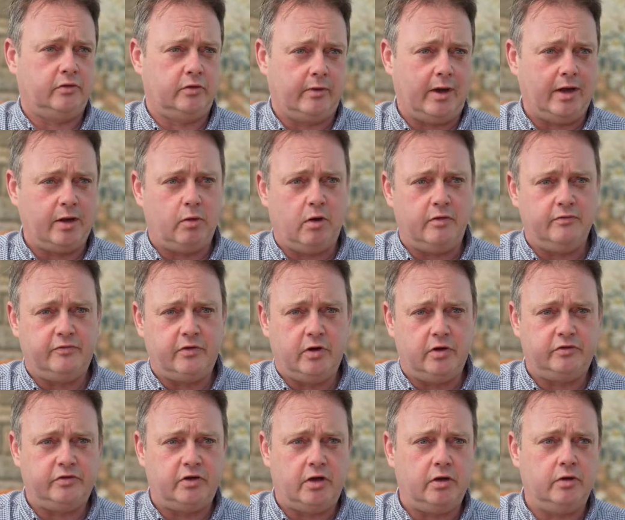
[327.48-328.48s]
equine
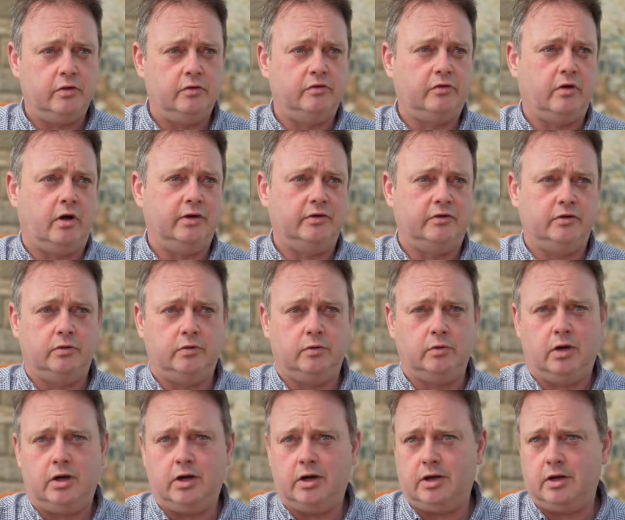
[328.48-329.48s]
photos. I
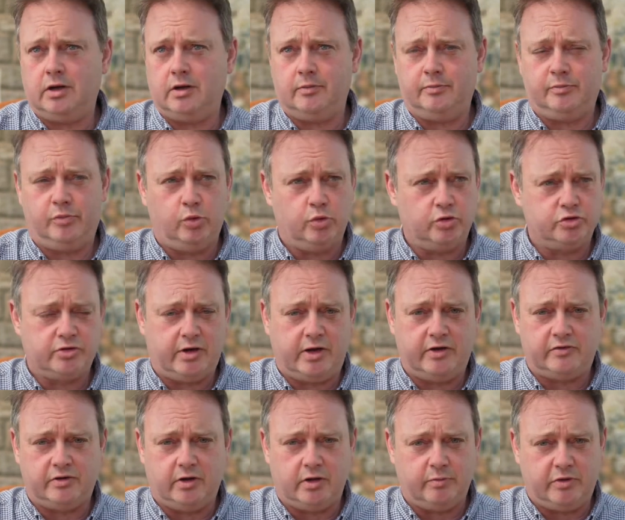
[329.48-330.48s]
do
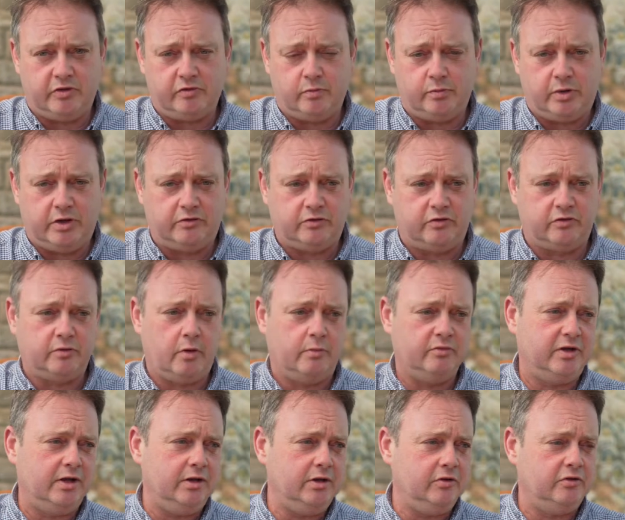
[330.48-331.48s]
portraits and other bits and pieces. So I'm
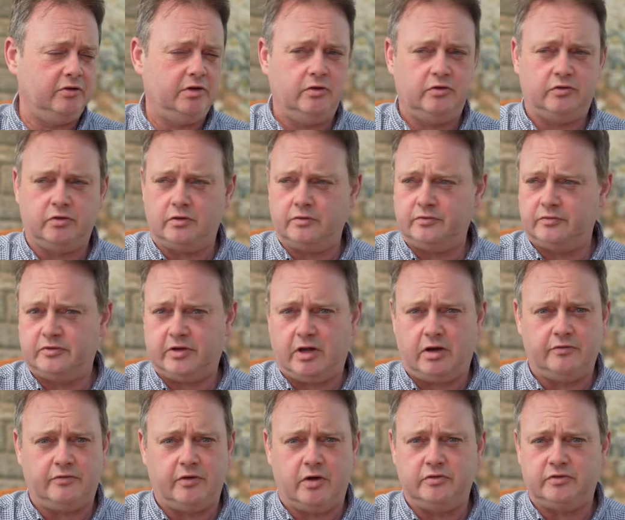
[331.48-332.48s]
tending to use sort of
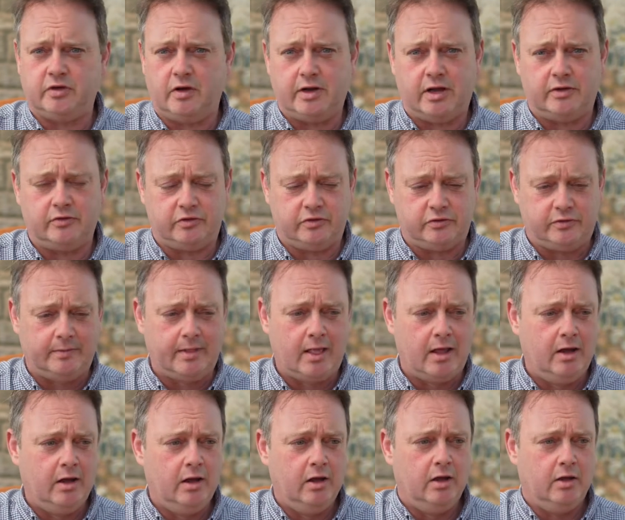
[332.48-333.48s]
telephoto lenses,
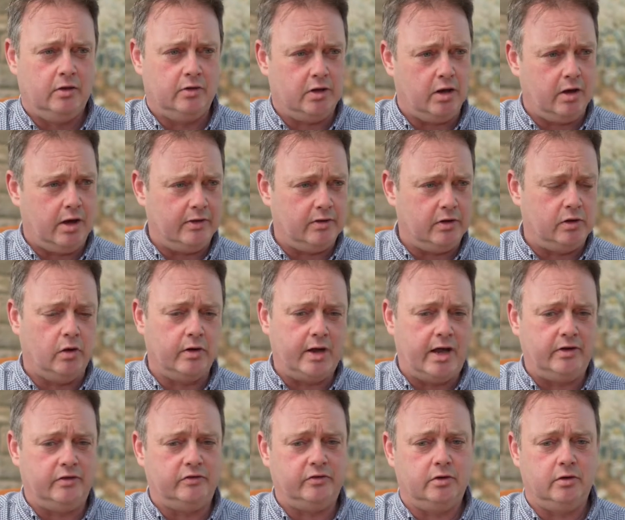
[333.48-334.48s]
you know, at the long
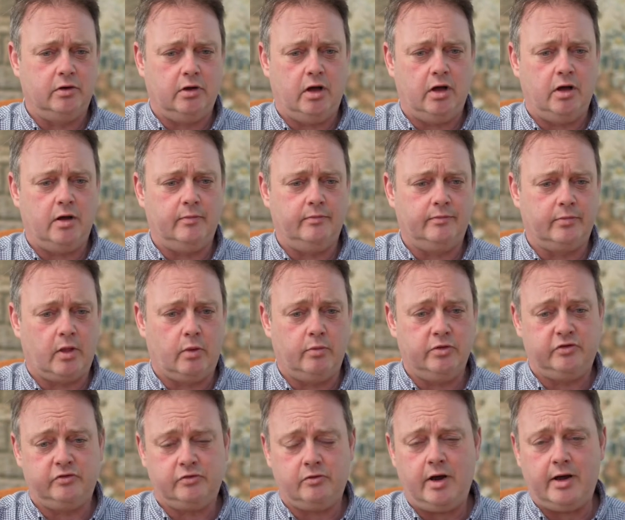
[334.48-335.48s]
end,
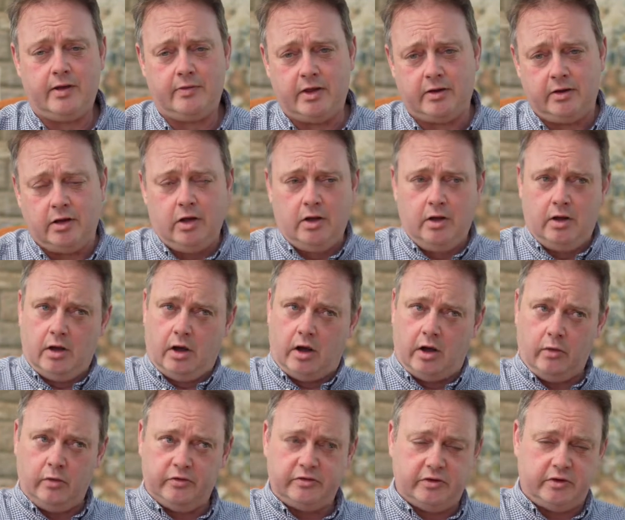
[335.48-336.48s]
which is great. And then I
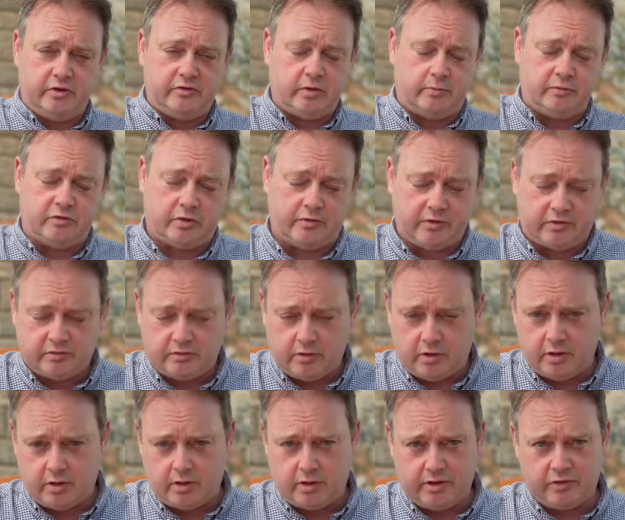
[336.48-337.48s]
also do some sort
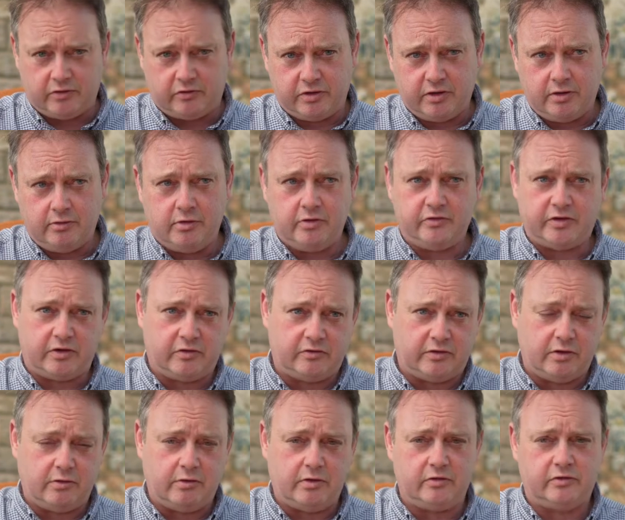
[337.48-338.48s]
of interiors,
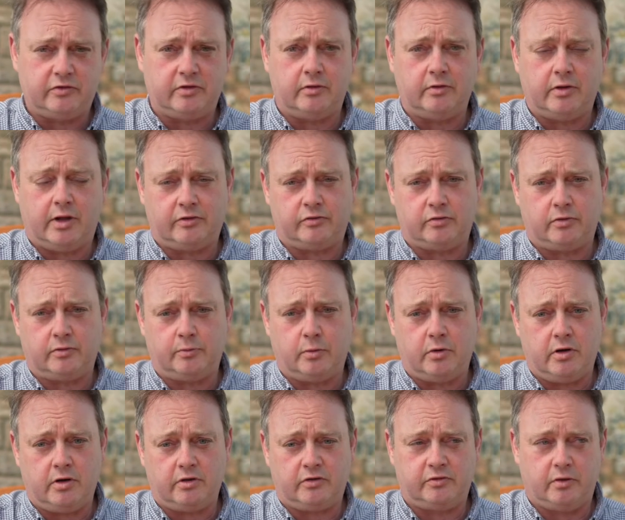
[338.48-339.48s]
exteriors, that sort of
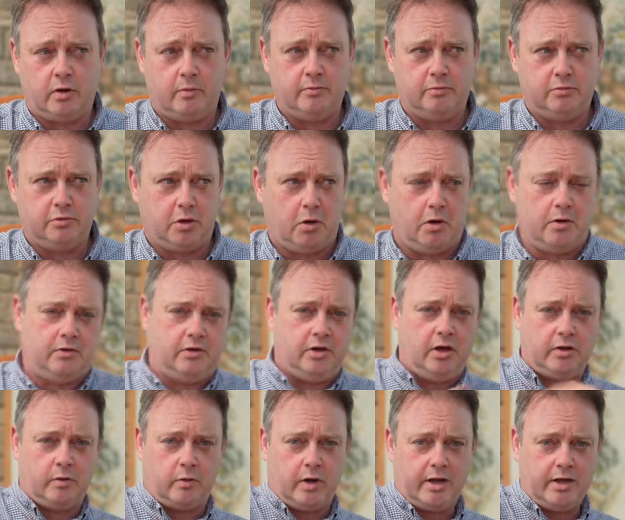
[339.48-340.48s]
work. So I'm going the
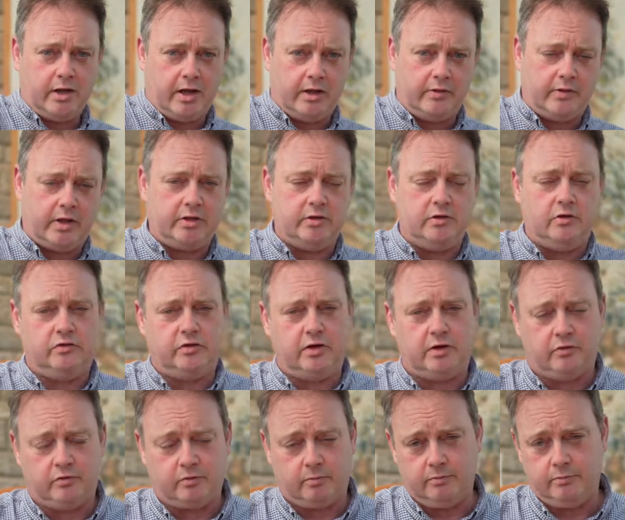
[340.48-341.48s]
other way and then
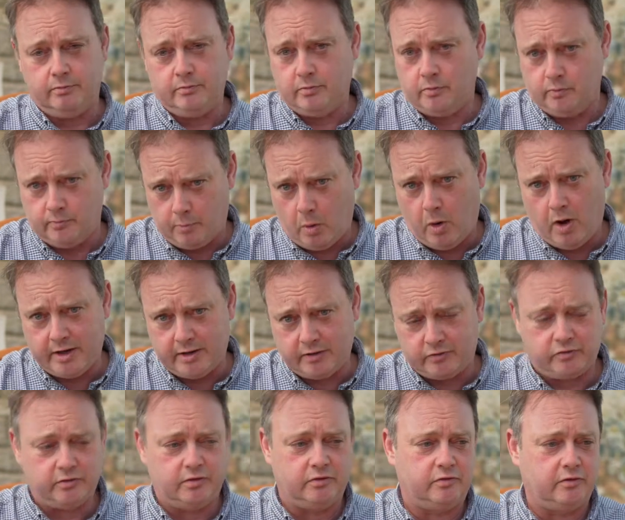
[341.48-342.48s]
using some
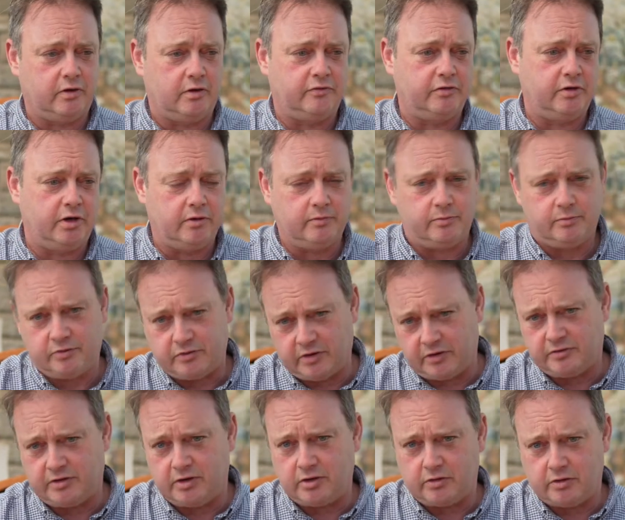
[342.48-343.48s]
wides and stuff, you know,
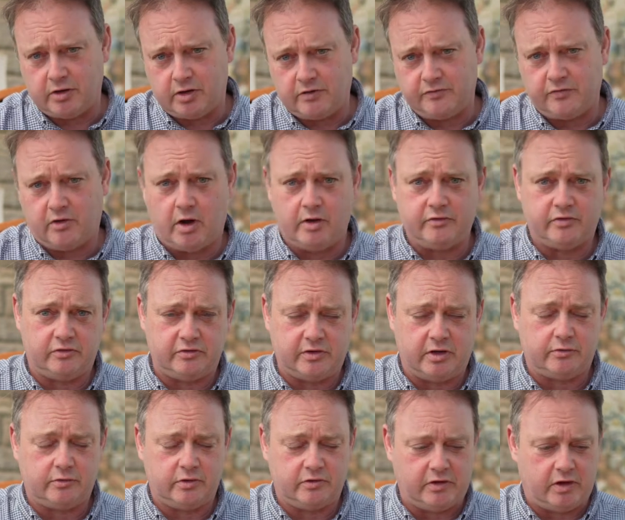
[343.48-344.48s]
16 to 35s,
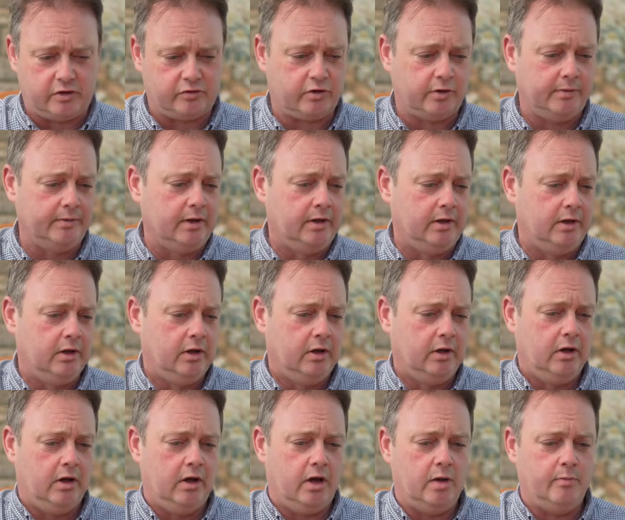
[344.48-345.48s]
etc., etc.
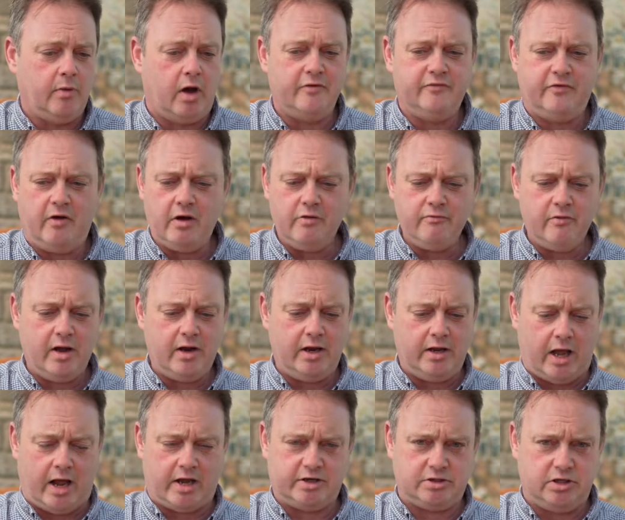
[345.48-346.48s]
I very
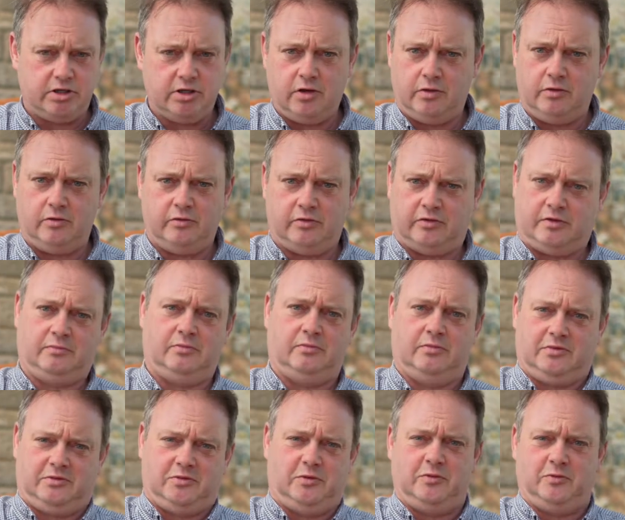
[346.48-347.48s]
rarely actually used
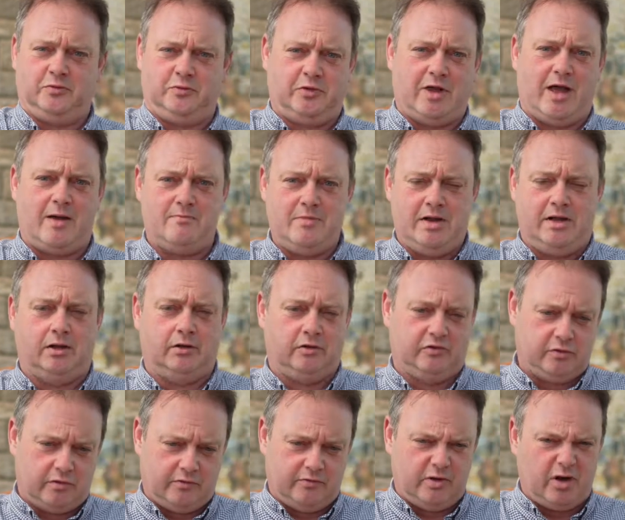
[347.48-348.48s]
sort of that middle,
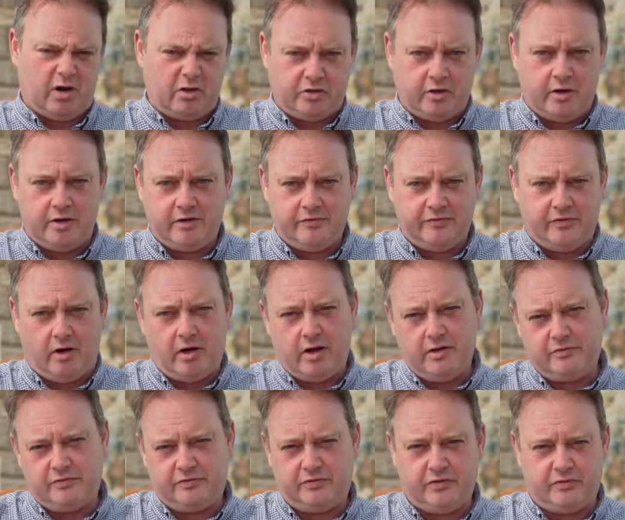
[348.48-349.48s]
sort of, you know,
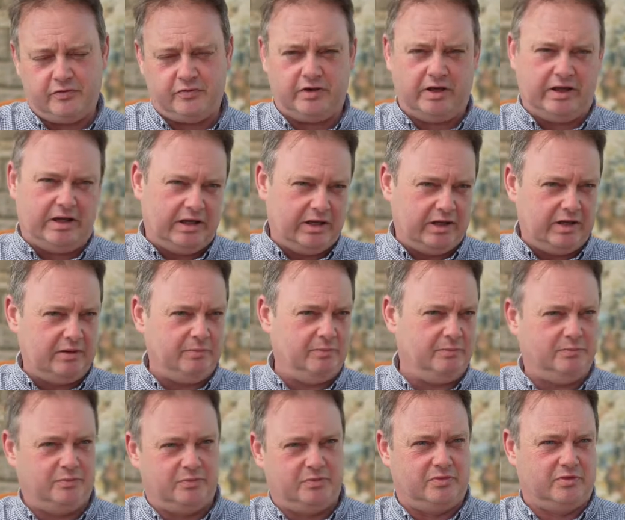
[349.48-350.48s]
35, 50,
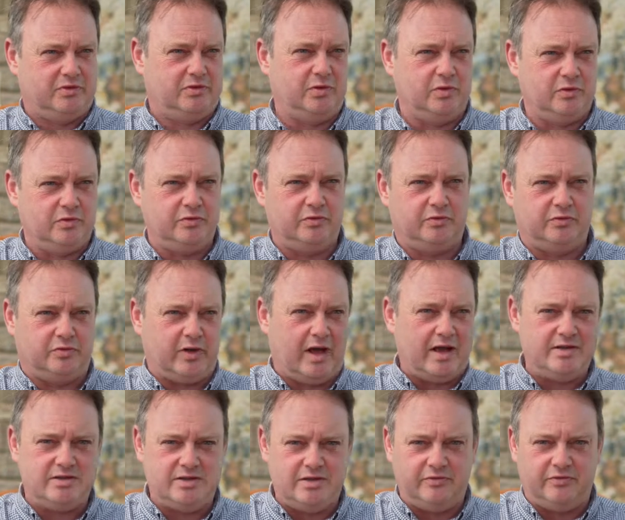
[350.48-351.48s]
sort of
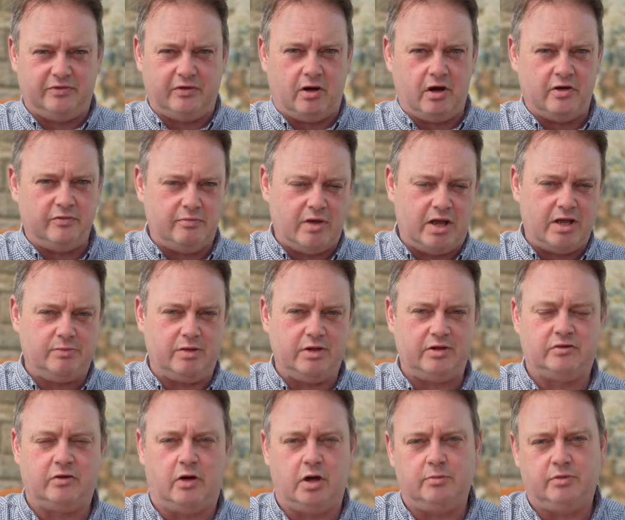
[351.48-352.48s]
85 maybe
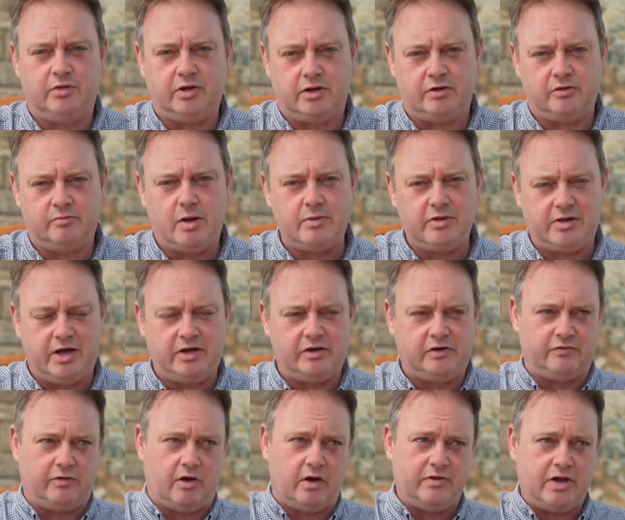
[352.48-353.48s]
type things. Maybe the
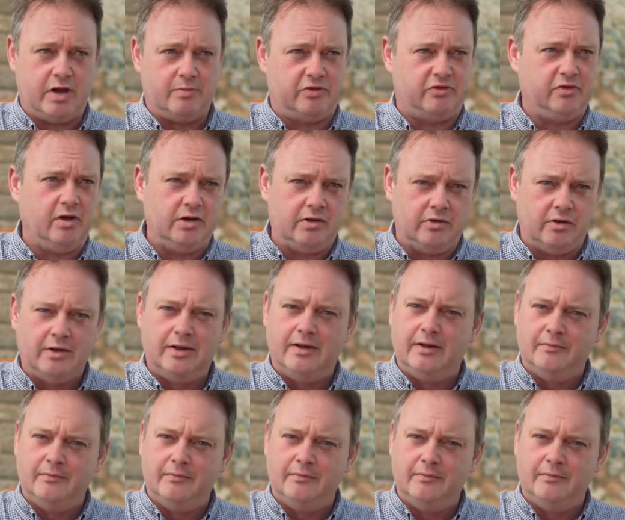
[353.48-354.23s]
85, yeah, but certainly the